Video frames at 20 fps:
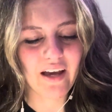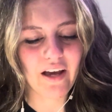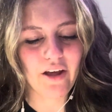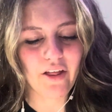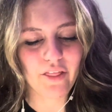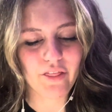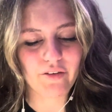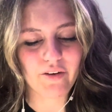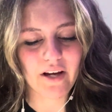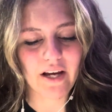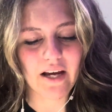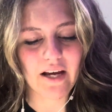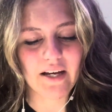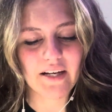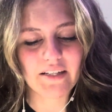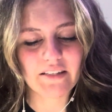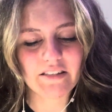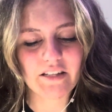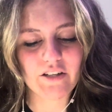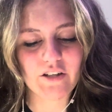3,
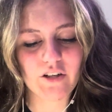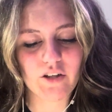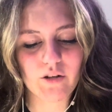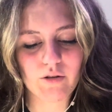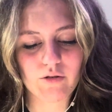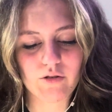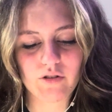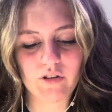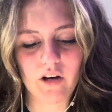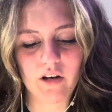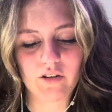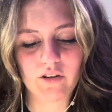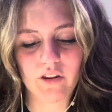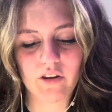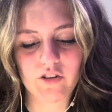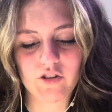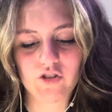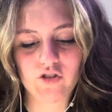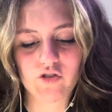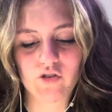did you use
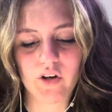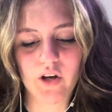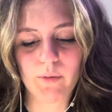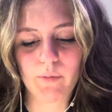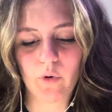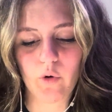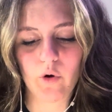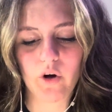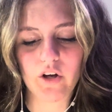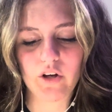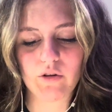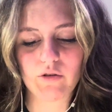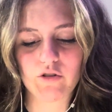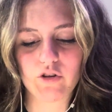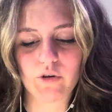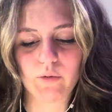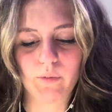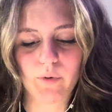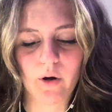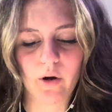the Stream or
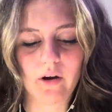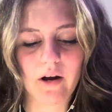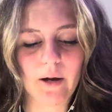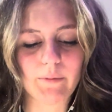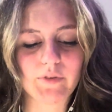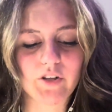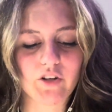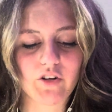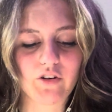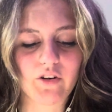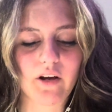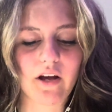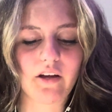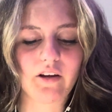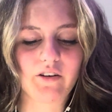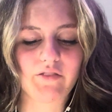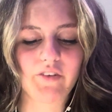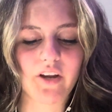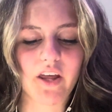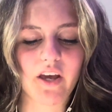YouTube program to create
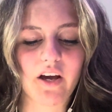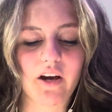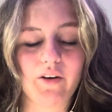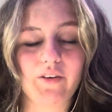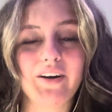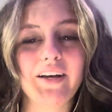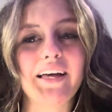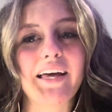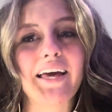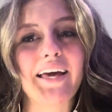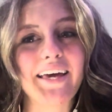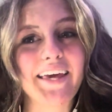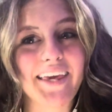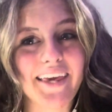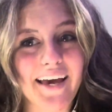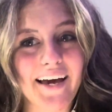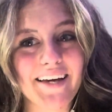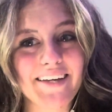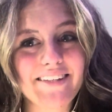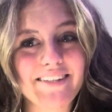your video?
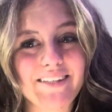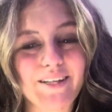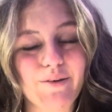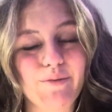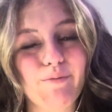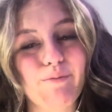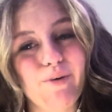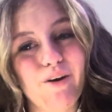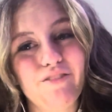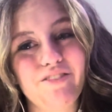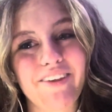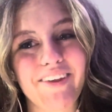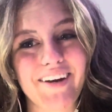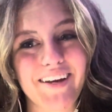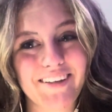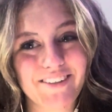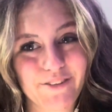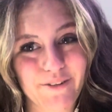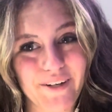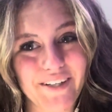Yes, move to the
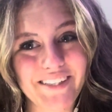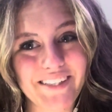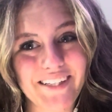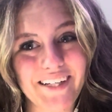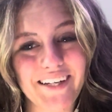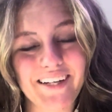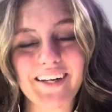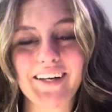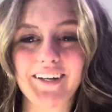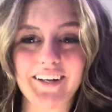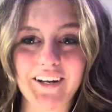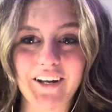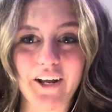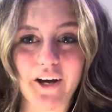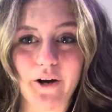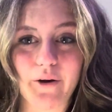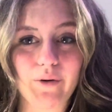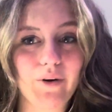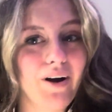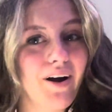next question.
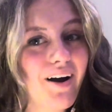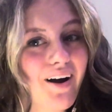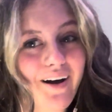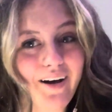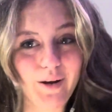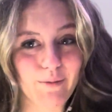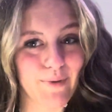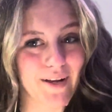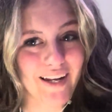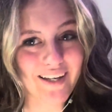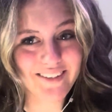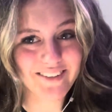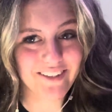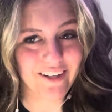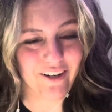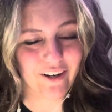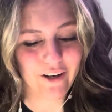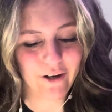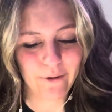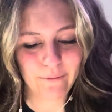No, automatic
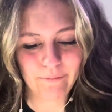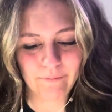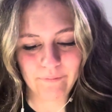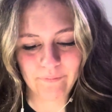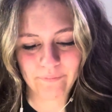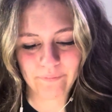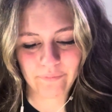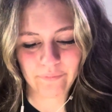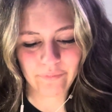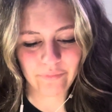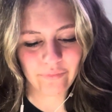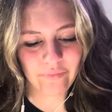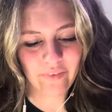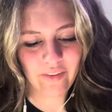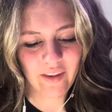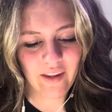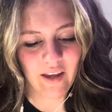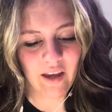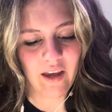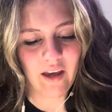0.
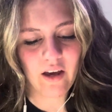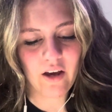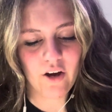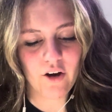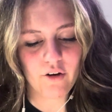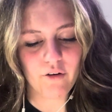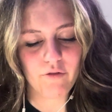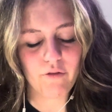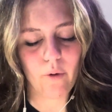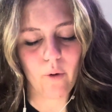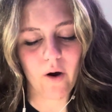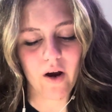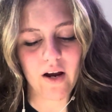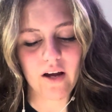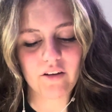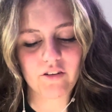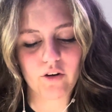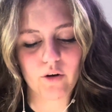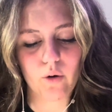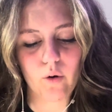4,
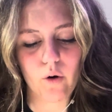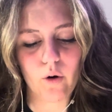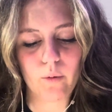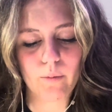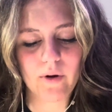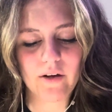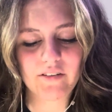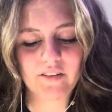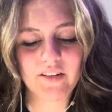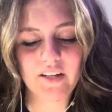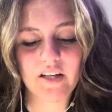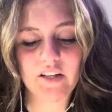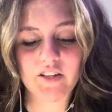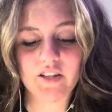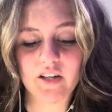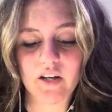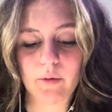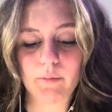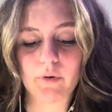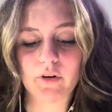is your oral
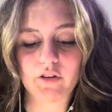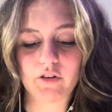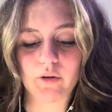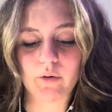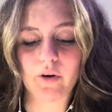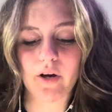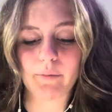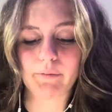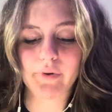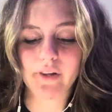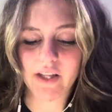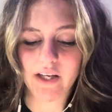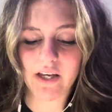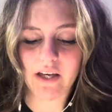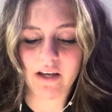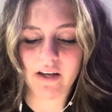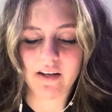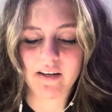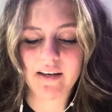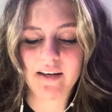presentation number 2 complete?
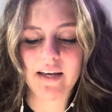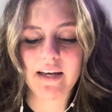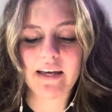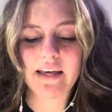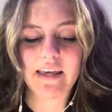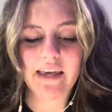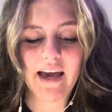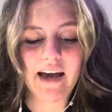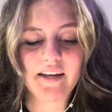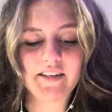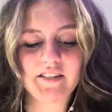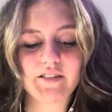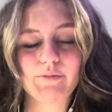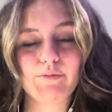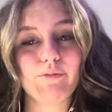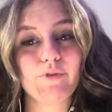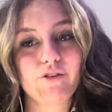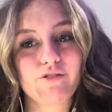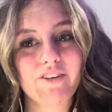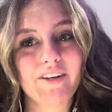Yes,
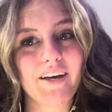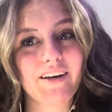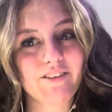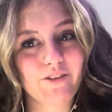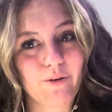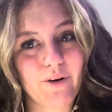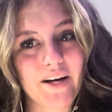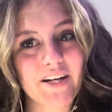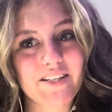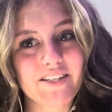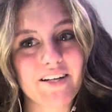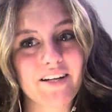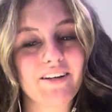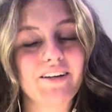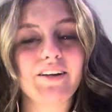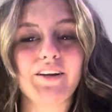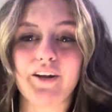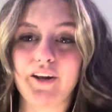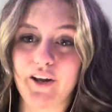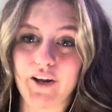move to next question.
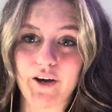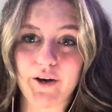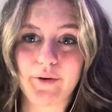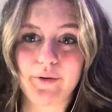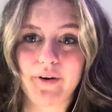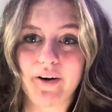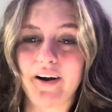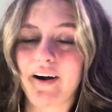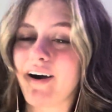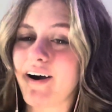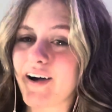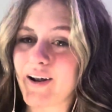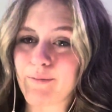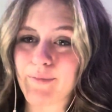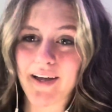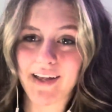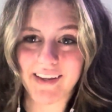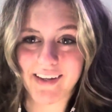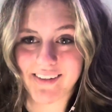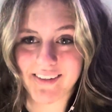No,
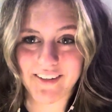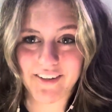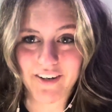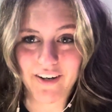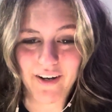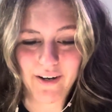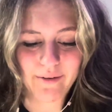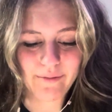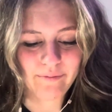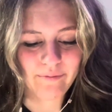automatic 0.